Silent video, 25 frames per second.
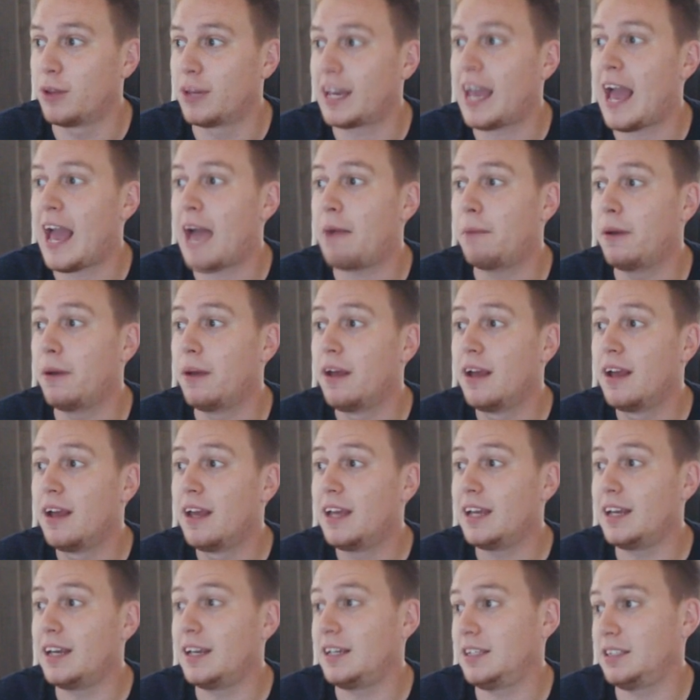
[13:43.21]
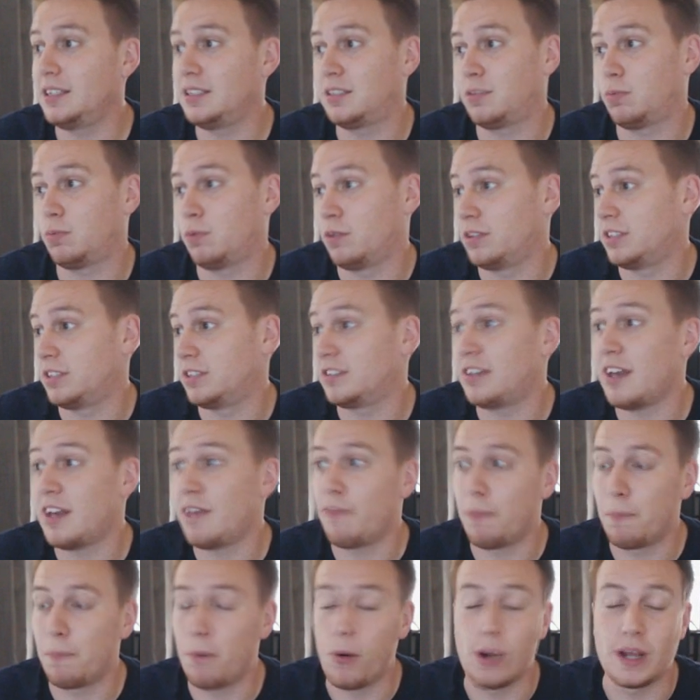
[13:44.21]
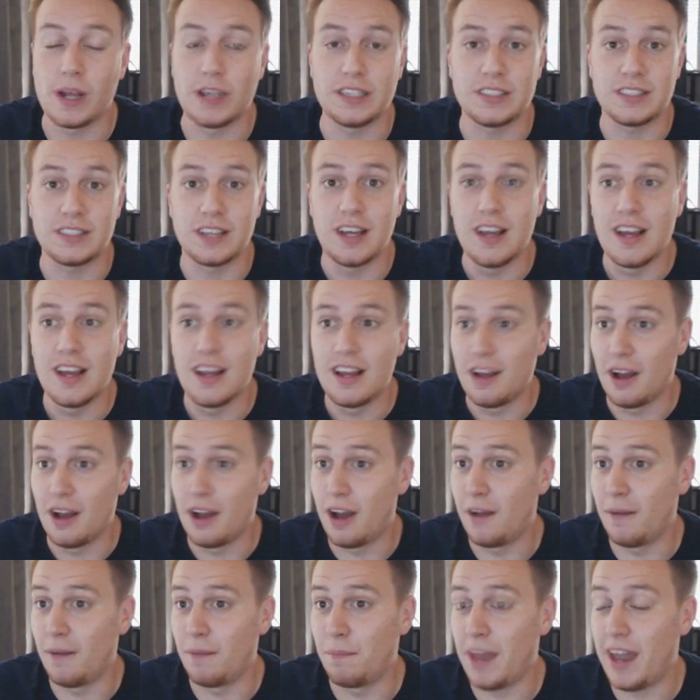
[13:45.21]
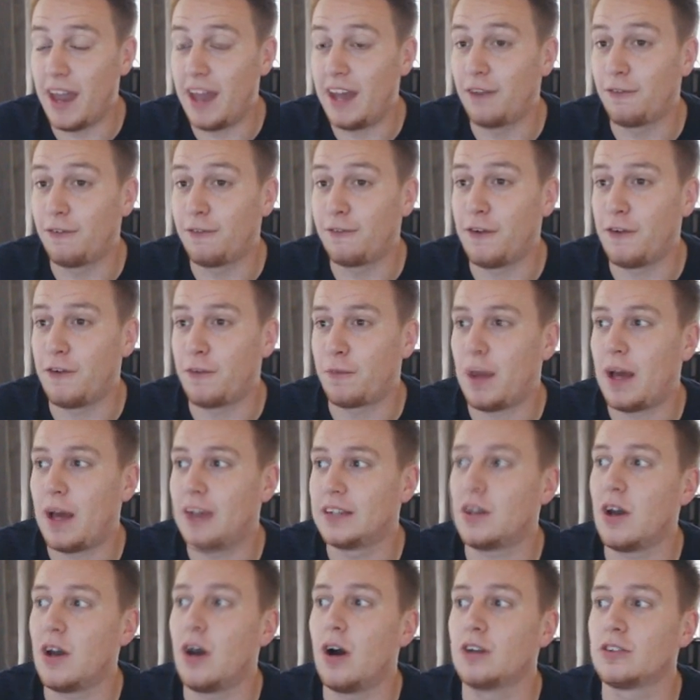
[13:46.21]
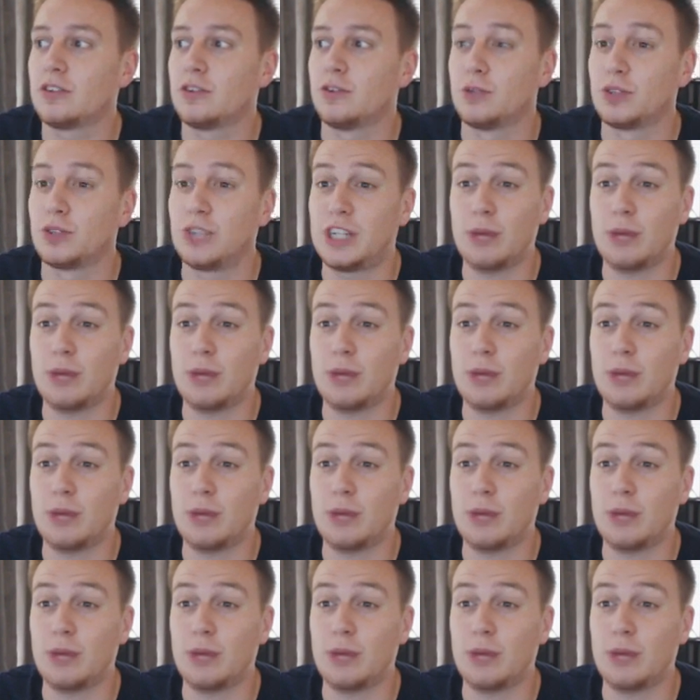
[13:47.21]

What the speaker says: The gap is, 7 points ahead of 5th place Arsenal.